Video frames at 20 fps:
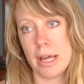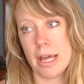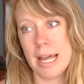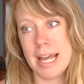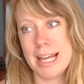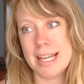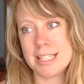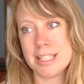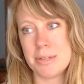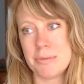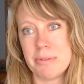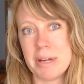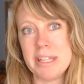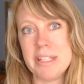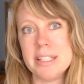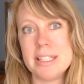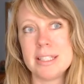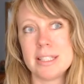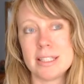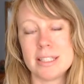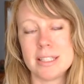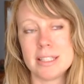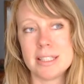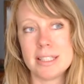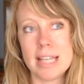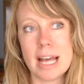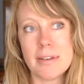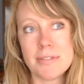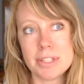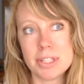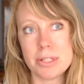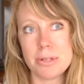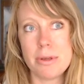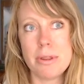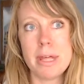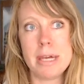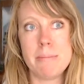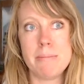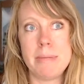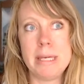So what this
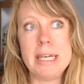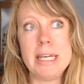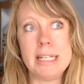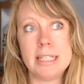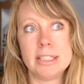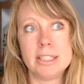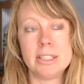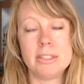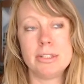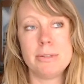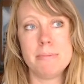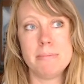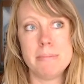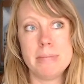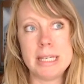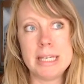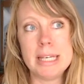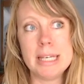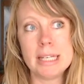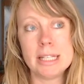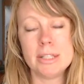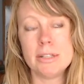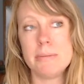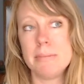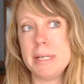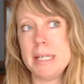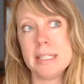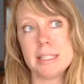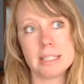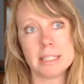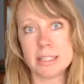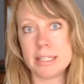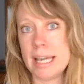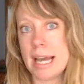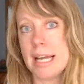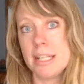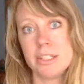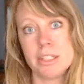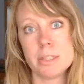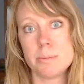self-soothing means, to me, it's
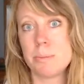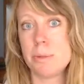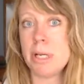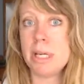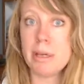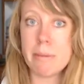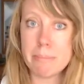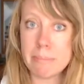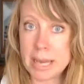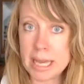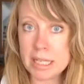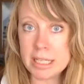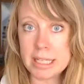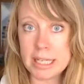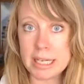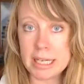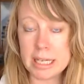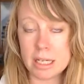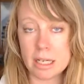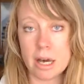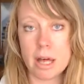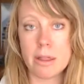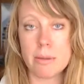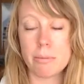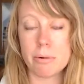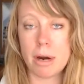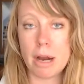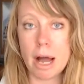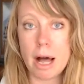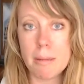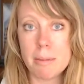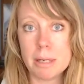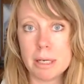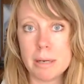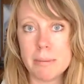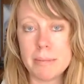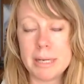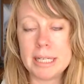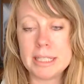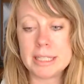again just putting a band-aid on the
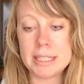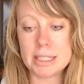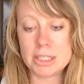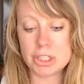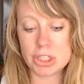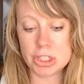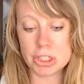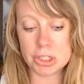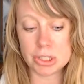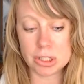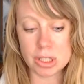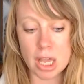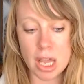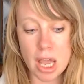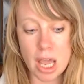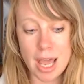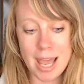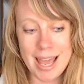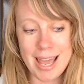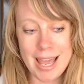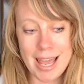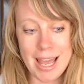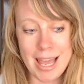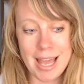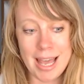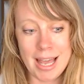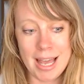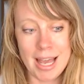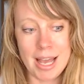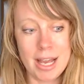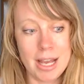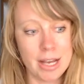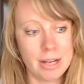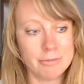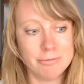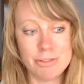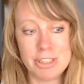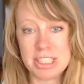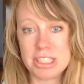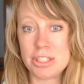problem. It's just
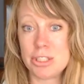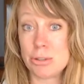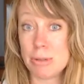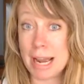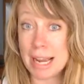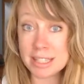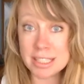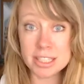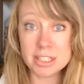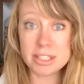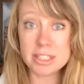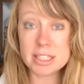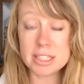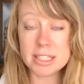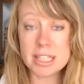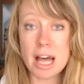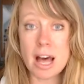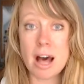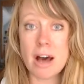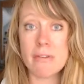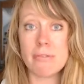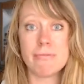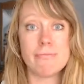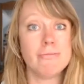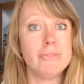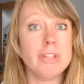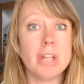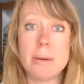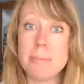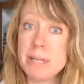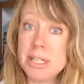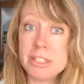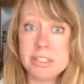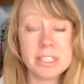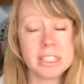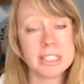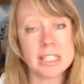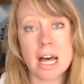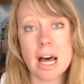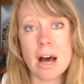distracting yourself, numbing
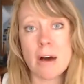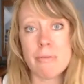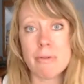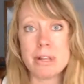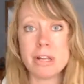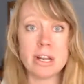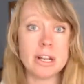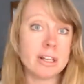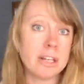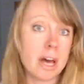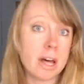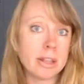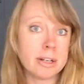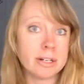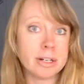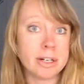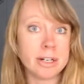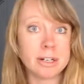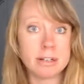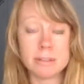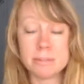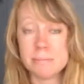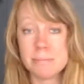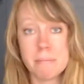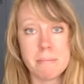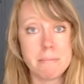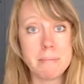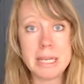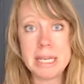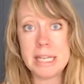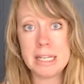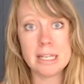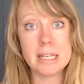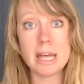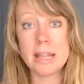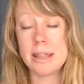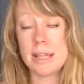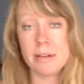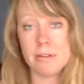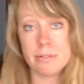yourself with another mean
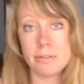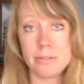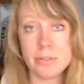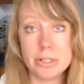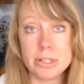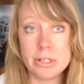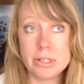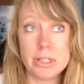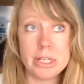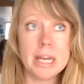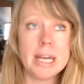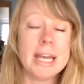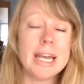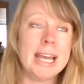than food.